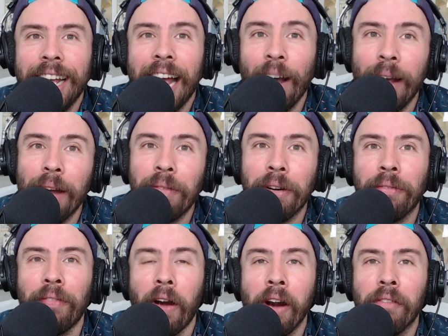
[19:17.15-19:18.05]

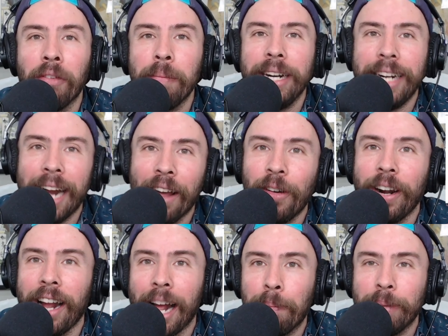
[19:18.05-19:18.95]
However, far from
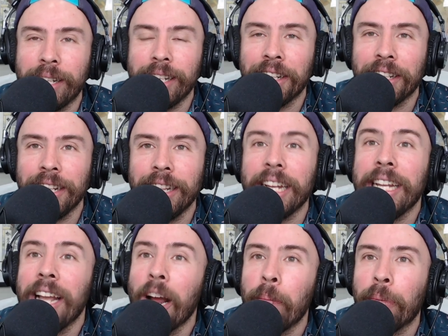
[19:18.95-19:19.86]
encountering opposition,
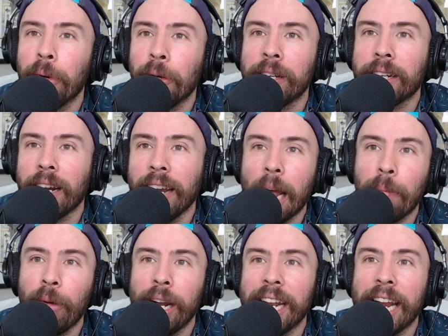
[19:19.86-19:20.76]
the young brewers
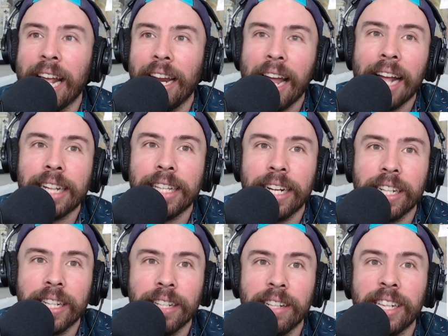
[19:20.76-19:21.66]
collaborating at La
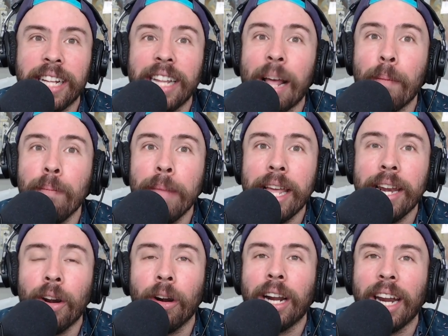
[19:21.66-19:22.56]
Textil say that
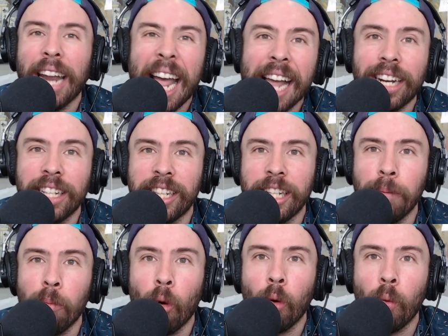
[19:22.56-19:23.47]
men are glad to
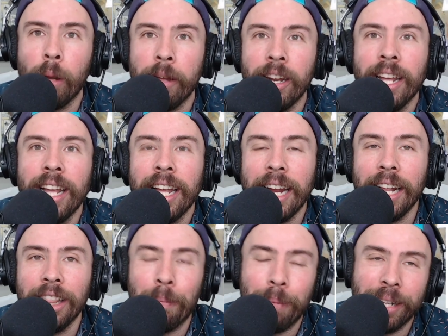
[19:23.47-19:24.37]
see more women
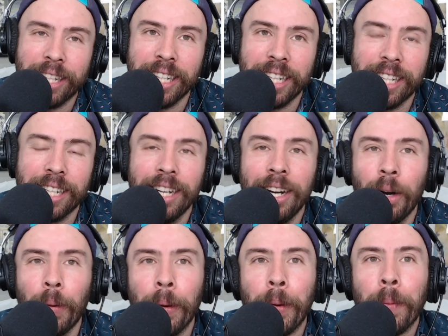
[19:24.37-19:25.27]
in the business.
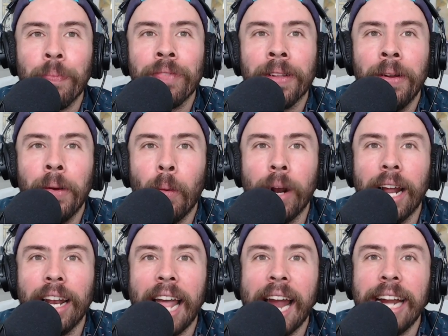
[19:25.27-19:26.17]
Quote, what
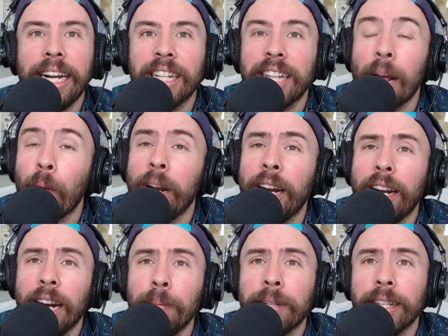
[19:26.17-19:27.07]
I like is that when
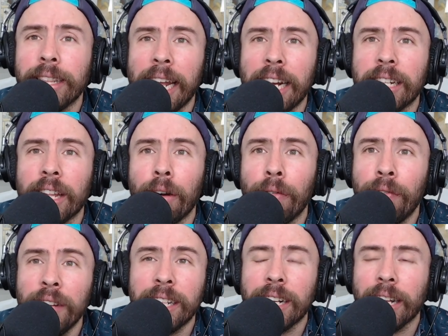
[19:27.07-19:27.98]
it comes to things that are
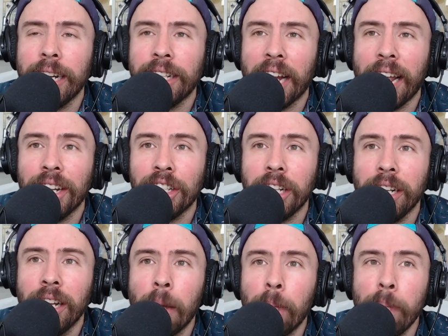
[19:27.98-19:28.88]
physically
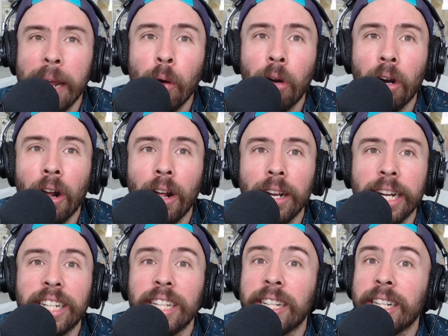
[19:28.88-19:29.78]
challenging, male
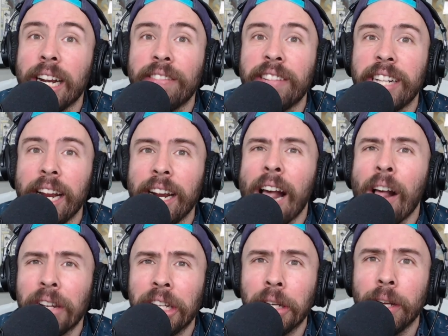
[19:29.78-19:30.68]
colleagues, instead of saying,
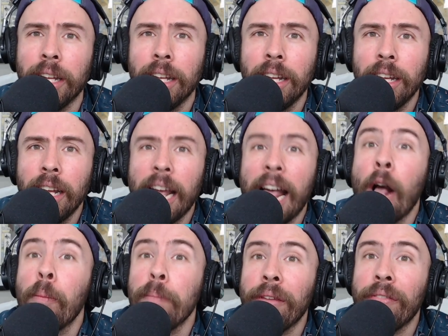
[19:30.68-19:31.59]
I'll do it,
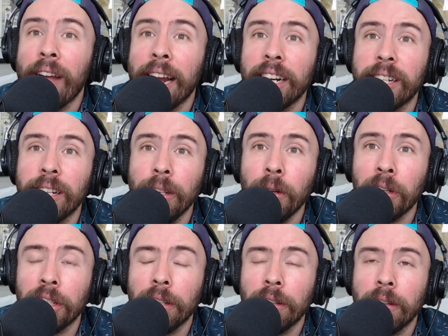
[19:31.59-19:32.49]
help me find a
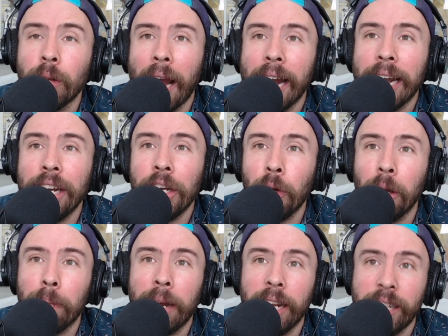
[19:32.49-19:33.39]
solution so I can
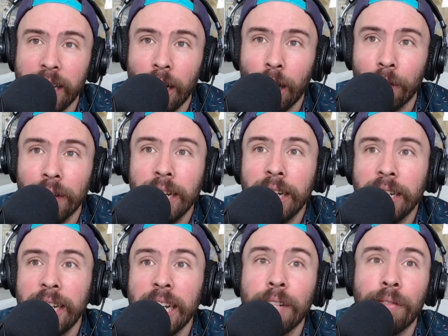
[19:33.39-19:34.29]
do it myself,
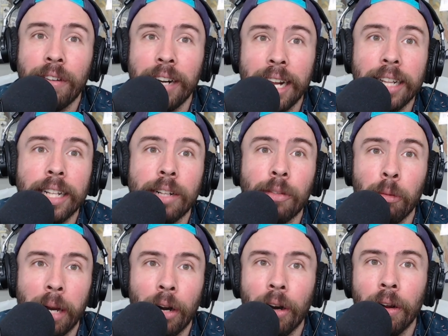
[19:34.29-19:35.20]
says Fernandez
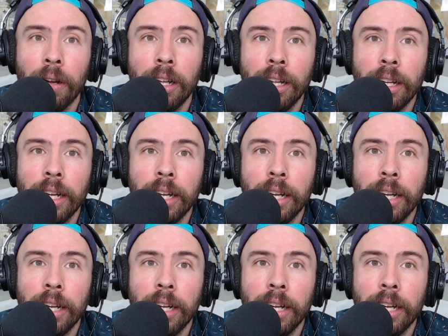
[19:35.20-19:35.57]
Romero.